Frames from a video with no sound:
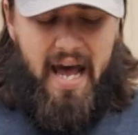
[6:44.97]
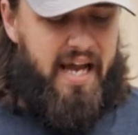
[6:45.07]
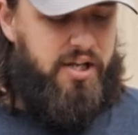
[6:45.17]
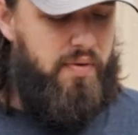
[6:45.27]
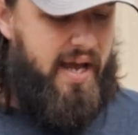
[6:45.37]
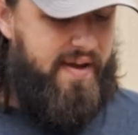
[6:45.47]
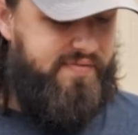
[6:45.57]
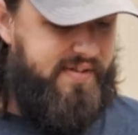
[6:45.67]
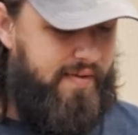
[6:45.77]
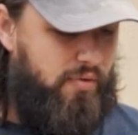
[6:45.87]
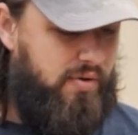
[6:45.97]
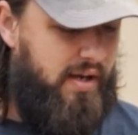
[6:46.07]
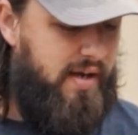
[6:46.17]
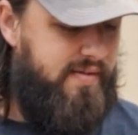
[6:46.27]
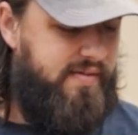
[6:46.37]
I do have several
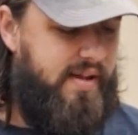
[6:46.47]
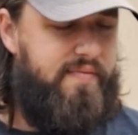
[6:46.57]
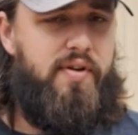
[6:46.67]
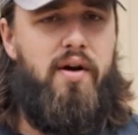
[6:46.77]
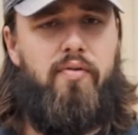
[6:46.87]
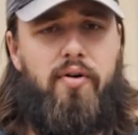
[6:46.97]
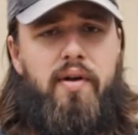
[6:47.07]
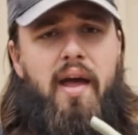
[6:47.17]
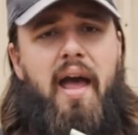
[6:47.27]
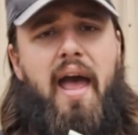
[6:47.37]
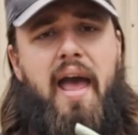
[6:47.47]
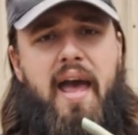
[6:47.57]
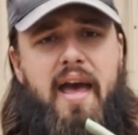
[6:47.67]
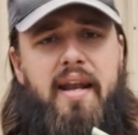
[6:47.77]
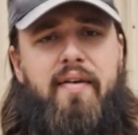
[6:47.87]
cuttings left over,
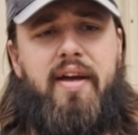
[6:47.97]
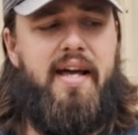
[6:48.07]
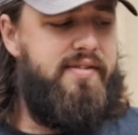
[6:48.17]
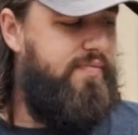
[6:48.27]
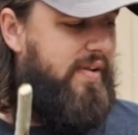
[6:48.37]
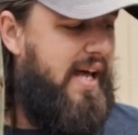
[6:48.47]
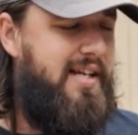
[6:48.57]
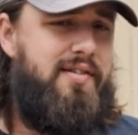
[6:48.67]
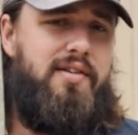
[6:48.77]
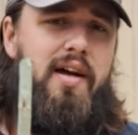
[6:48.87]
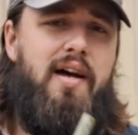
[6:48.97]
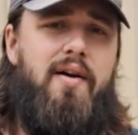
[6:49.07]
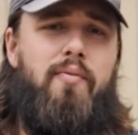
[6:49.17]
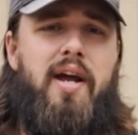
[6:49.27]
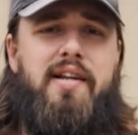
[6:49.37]
and I've got some flat
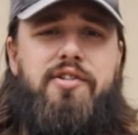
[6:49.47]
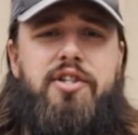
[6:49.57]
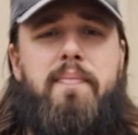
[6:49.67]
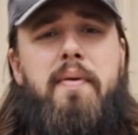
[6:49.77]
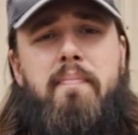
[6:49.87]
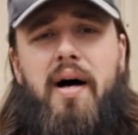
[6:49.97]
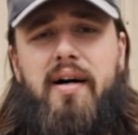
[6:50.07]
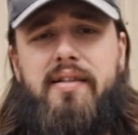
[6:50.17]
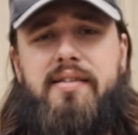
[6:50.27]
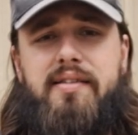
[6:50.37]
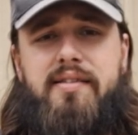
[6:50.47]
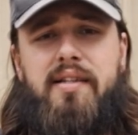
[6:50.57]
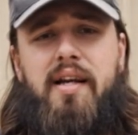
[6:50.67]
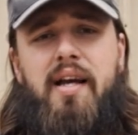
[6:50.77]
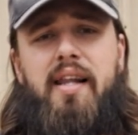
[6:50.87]
rate shipping boxes
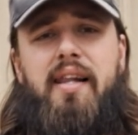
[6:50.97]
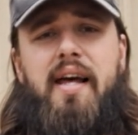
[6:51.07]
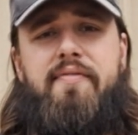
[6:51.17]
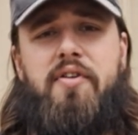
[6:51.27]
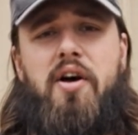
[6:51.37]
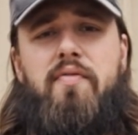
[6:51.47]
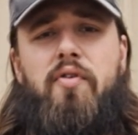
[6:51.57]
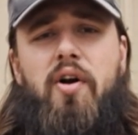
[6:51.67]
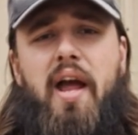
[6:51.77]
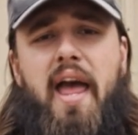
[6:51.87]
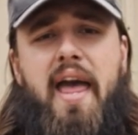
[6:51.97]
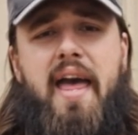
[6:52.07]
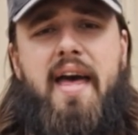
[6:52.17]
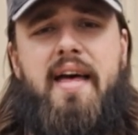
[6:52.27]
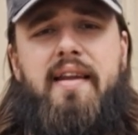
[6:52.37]
left over,
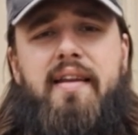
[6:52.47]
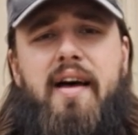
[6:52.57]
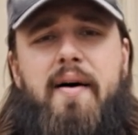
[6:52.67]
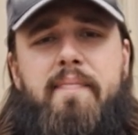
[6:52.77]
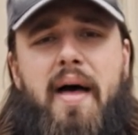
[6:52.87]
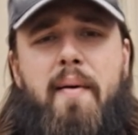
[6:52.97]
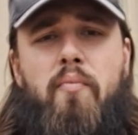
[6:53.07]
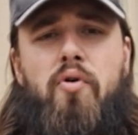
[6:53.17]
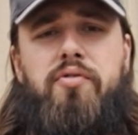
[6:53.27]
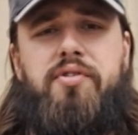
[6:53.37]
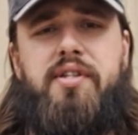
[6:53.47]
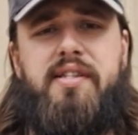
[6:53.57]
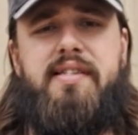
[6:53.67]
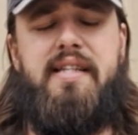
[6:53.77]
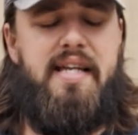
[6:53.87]
and I'm wanting to
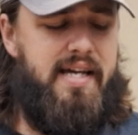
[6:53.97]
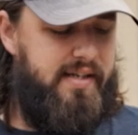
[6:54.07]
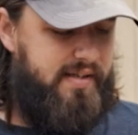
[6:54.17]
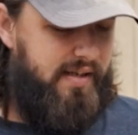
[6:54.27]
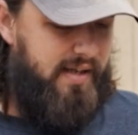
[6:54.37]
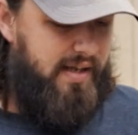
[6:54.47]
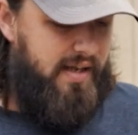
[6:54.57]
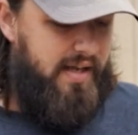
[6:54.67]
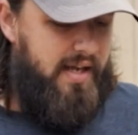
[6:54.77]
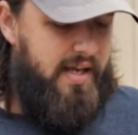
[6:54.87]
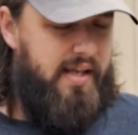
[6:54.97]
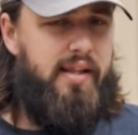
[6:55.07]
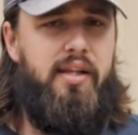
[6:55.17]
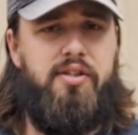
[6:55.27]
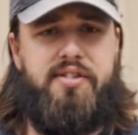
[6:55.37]
send
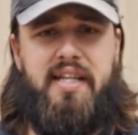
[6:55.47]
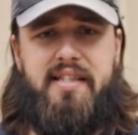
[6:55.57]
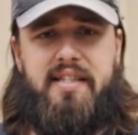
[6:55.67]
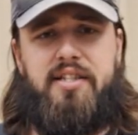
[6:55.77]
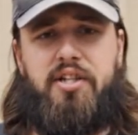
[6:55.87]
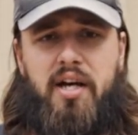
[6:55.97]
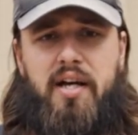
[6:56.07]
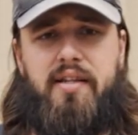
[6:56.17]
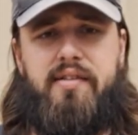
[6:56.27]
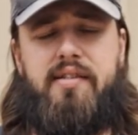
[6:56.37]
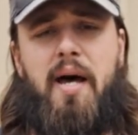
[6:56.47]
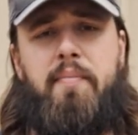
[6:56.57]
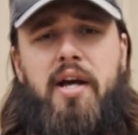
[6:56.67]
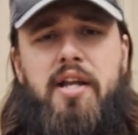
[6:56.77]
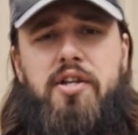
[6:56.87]
little 6-inch cuttings. I'm
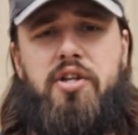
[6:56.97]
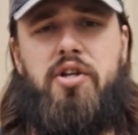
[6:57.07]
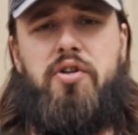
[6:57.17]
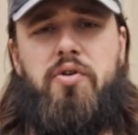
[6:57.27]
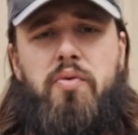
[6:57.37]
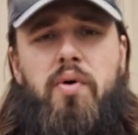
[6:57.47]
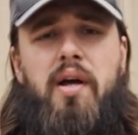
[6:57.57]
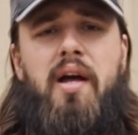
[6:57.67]
gonna do